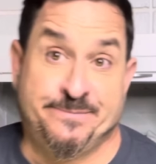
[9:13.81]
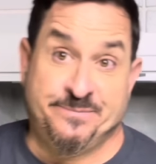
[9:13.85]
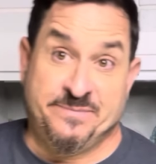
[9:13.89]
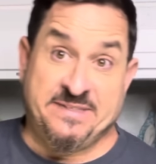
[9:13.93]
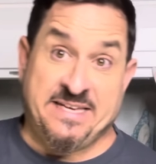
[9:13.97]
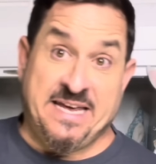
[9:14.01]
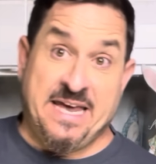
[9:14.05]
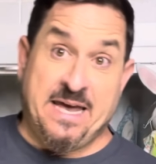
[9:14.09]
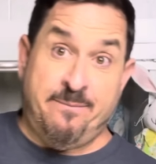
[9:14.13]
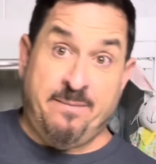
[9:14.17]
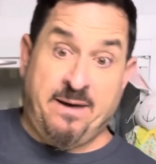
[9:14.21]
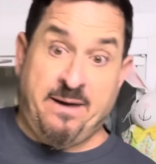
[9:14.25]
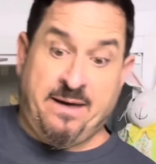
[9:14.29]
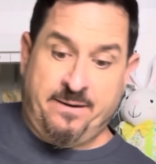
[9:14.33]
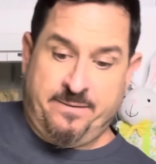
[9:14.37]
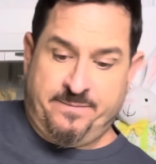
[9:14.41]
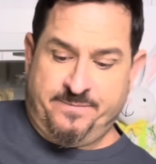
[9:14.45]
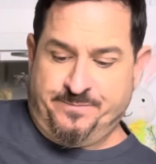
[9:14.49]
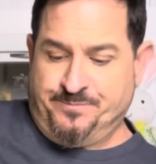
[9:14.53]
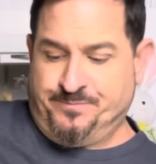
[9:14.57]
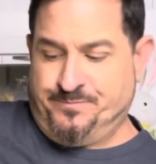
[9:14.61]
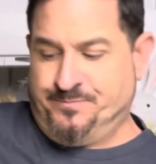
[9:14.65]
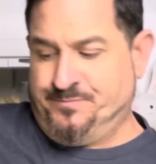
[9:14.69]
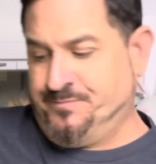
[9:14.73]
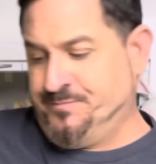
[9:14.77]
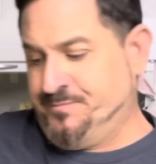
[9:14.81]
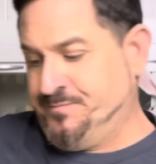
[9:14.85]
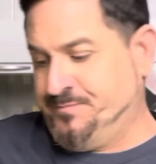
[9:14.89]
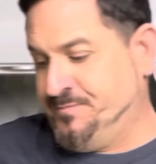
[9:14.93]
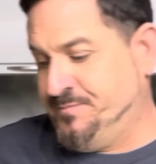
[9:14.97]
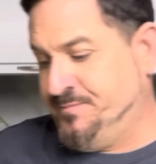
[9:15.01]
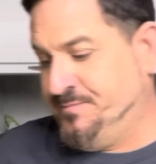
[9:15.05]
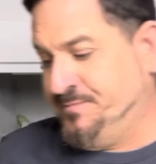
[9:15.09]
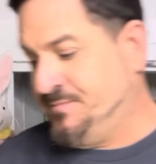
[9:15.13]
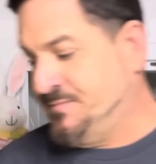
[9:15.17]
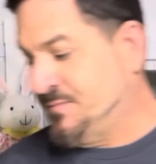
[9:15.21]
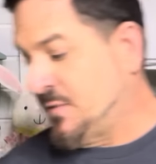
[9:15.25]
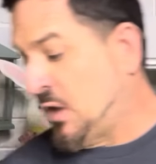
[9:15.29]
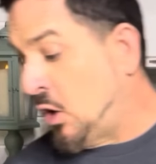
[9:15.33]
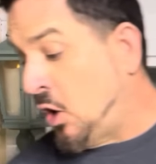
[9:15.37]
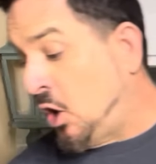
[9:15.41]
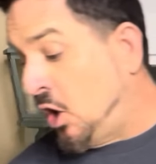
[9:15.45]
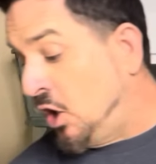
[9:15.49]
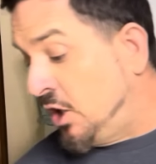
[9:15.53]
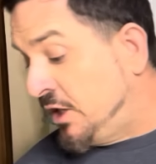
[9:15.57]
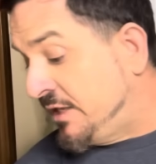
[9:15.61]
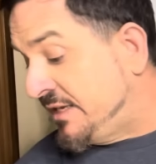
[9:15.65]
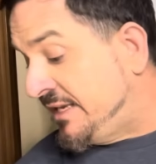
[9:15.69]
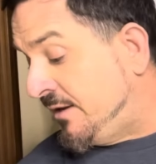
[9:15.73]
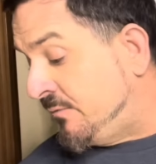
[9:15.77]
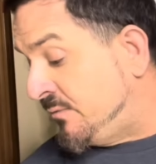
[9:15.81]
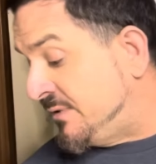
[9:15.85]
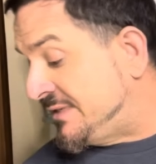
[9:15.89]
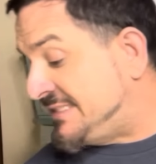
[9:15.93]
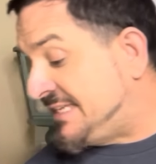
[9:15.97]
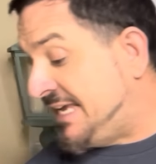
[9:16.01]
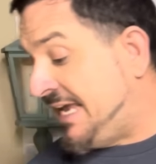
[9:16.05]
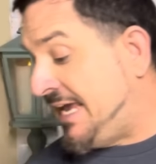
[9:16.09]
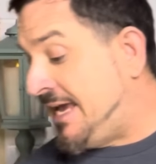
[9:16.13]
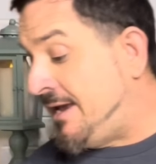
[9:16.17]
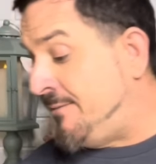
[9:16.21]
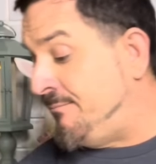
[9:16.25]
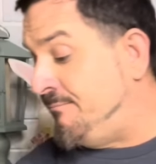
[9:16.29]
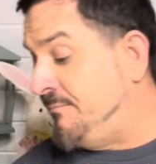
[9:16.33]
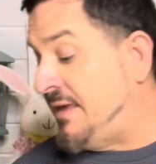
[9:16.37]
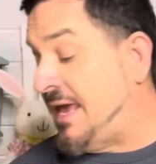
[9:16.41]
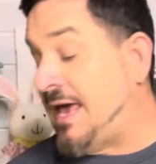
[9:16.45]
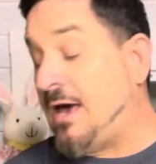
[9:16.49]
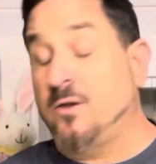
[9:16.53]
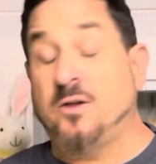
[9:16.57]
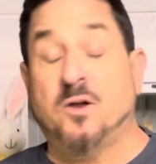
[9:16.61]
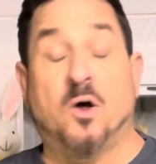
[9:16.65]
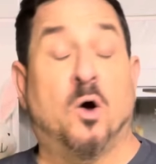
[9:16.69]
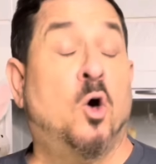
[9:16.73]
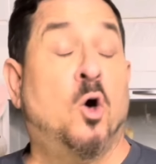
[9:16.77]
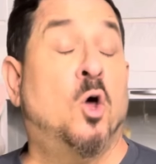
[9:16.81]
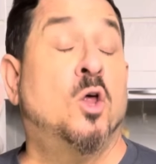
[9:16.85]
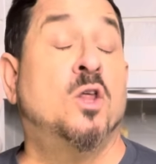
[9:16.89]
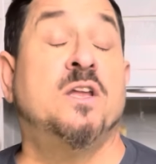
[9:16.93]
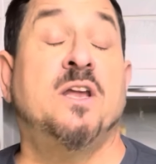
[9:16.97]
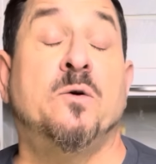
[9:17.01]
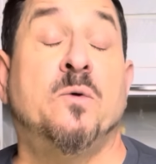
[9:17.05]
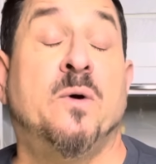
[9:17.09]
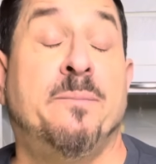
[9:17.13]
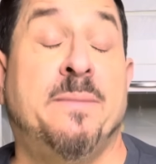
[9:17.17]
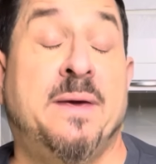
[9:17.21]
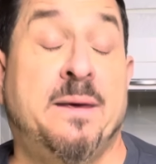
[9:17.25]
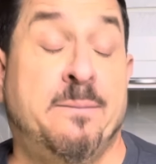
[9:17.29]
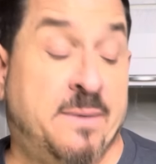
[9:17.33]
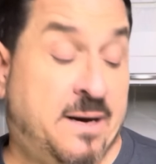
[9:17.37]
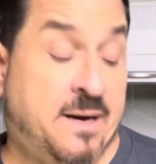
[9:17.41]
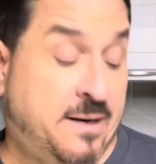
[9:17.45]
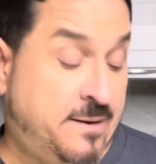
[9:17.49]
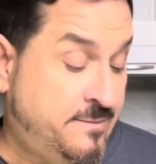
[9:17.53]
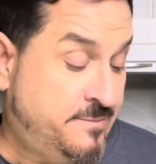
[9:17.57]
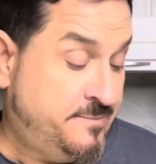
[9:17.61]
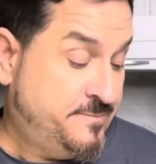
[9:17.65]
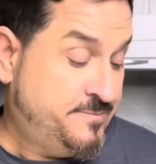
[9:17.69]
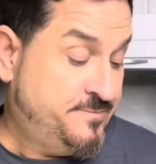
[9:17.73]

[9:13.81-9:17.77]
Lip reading: Tammy, holding it with Mima.